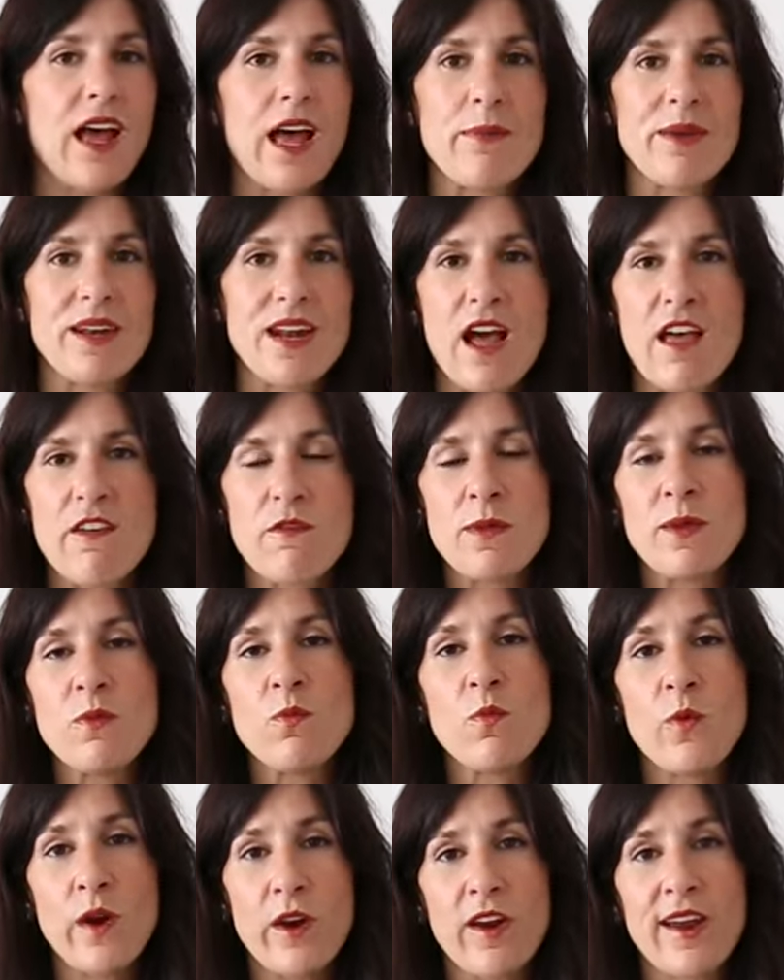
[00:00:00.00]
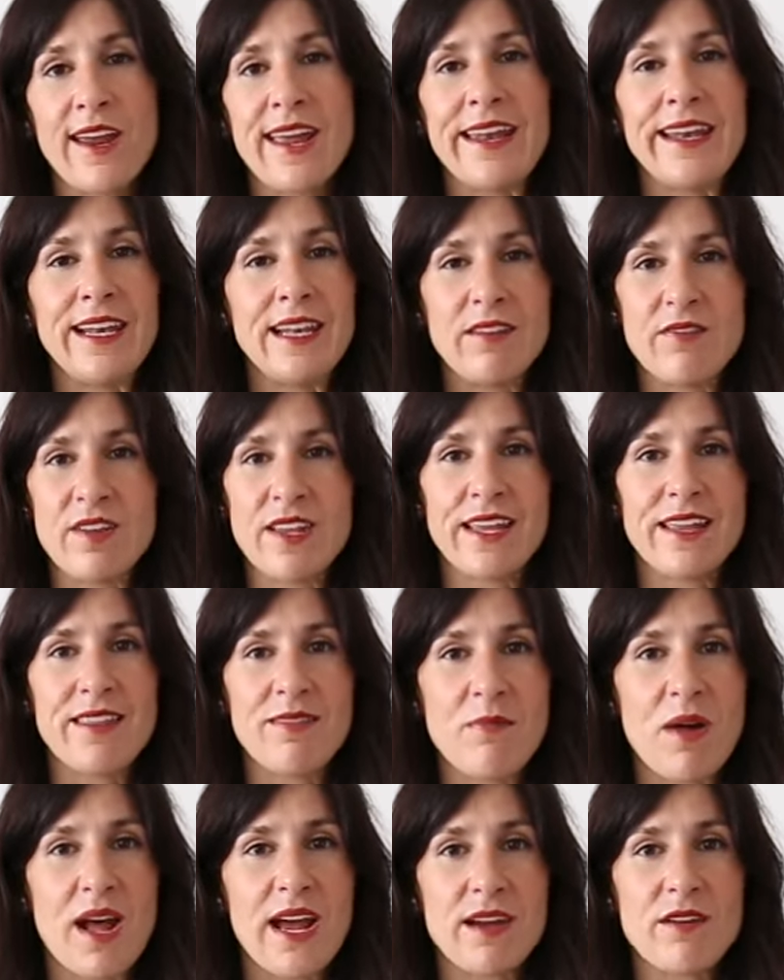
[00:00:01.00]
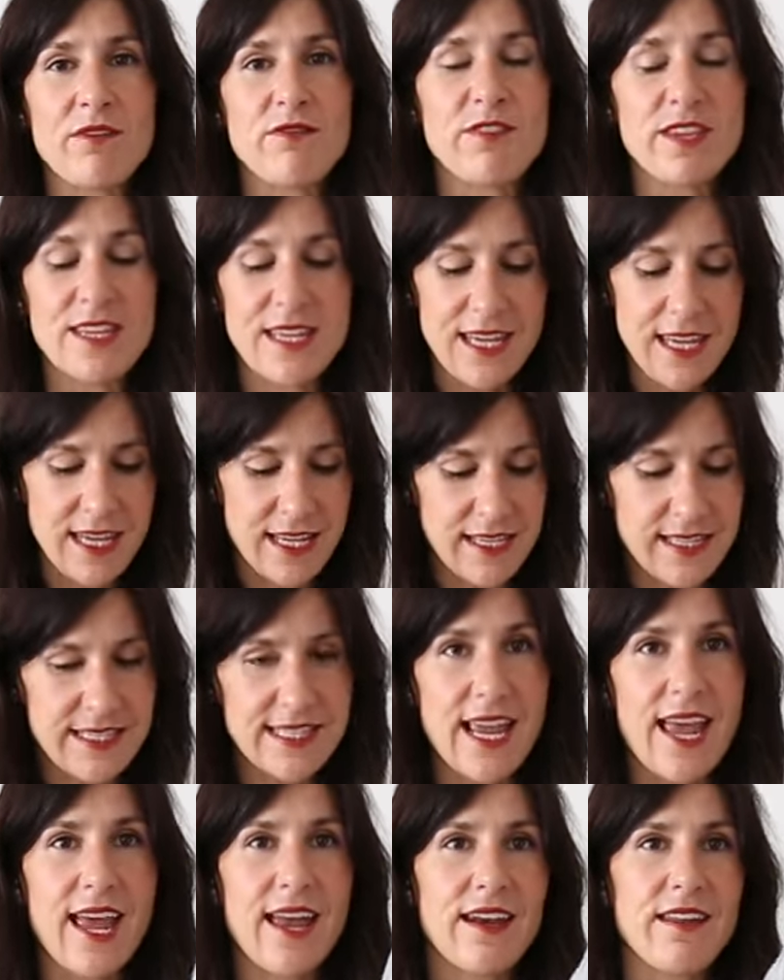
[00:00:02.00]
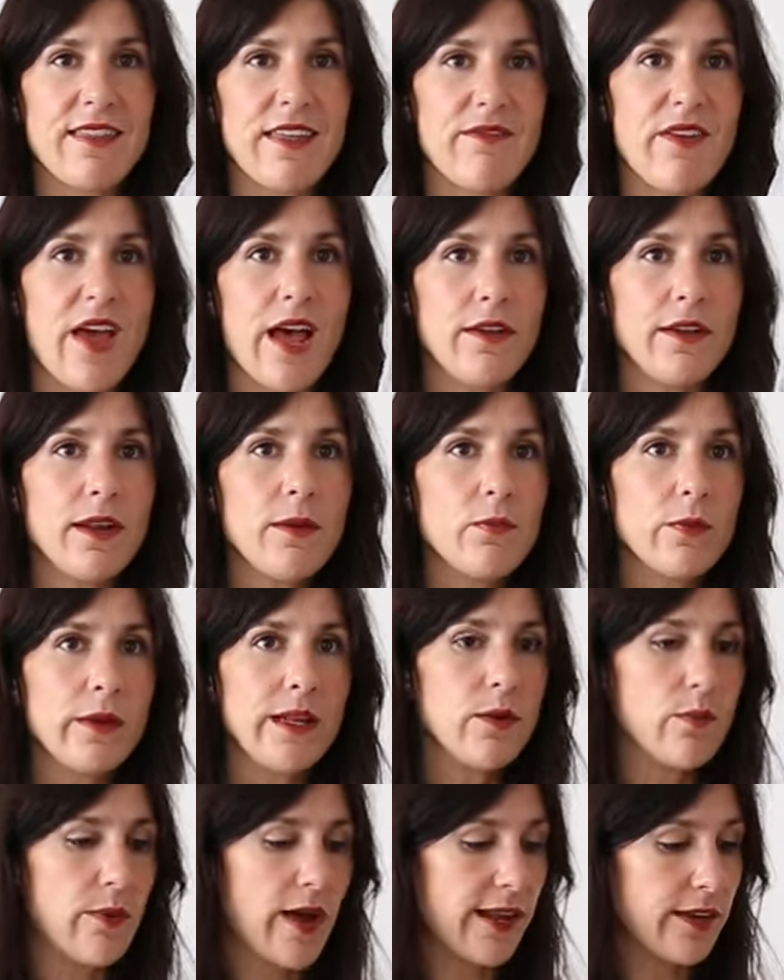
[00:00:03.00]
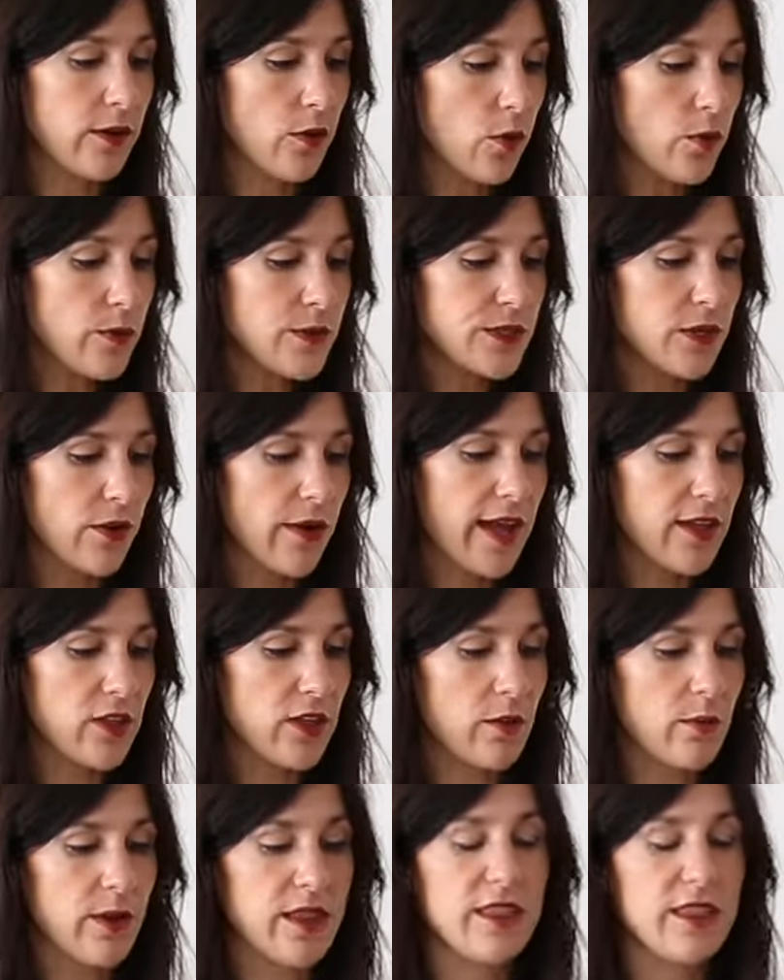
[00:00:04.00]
I mean, I've been wearing and living in mine for years and they've held up really well. And also, actually,